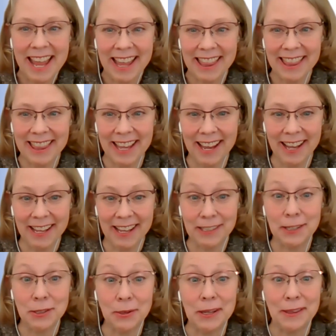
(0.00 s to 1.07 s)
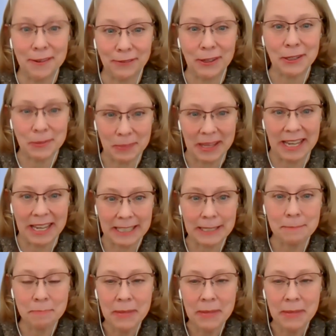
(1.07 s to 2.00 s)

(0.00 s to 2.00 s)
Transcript: to do it in the first place.